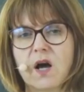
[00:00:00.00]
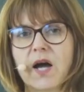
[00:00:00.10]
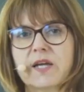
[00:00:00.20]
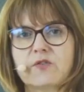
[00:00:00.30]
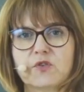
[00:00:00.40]

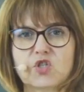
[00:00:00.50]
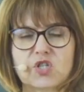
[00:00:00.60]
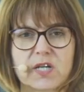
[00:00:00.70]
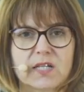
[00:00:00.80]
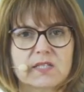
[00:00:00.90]
higher
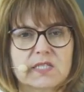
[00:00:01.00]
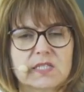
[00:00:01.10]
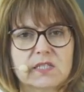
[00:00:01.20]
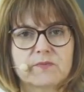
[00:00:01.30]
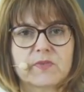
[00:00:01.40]

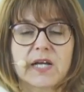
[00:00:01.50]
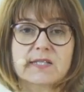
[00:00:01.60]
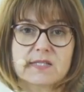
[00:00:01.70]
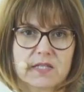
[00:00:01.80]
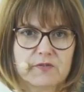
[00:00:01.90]
functionality and
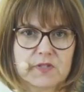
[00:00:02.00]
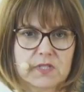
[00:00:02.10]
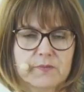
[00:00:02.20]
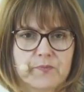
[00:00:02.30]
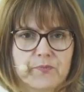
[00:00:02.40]

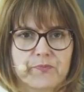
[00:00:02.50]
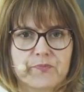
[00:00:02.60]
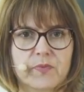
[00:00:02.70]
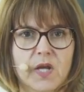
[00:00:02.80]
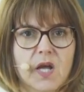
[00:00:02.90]
safety.
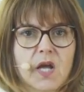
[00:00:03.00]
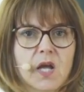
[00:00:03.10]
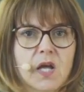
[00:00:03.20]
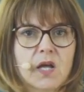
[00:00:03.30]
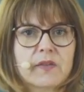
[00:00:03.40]

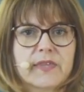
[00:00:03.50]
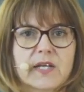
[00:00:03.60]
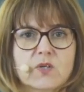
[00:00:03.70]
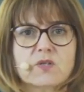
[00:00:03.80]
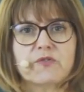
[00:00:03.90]
They
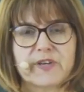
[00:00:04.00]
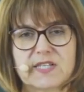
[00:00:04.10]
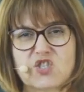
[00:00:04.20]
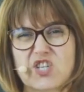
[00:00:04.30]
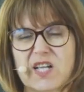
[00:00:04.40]
also
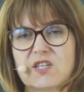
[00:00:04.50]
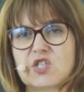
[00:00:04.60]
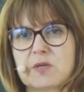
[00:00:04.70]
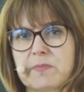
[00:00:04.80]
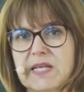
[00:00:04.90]
face
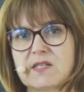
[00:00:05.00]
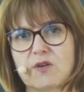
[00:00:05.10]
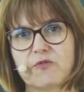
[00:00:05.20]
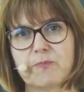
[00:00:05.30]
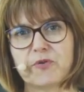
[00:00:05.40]
challenging mix
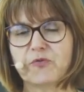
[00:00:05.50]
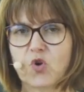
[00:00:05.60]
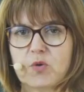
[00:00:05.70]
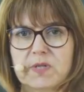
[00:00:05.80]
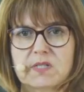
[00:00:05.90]
of
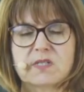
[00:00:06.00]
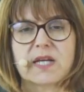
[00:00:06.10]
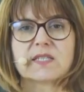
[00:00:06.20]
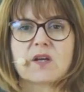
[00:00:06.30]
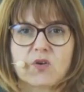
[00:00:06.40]
performance
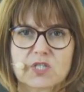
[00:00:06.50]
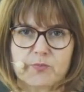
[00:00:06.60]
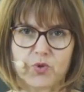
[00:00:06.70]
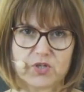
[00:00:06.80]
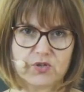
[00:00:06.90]
and cost
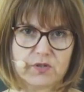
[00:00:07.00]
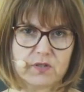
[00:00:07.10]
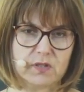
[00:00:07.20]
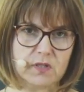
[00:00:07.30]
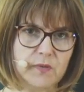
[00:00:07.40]

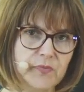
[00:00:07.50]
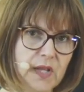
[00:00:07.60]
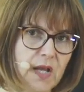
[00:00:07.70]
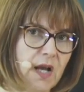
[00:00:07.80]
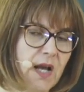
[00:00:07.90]
pressures.
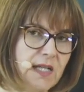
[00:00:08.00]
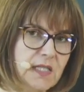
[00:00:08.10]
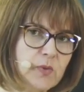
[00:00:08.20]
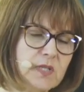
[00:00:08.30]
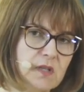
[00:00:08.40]
As
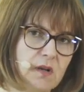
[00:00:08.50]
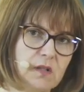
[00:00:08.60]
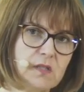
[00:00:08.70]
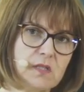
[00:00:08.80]
a result,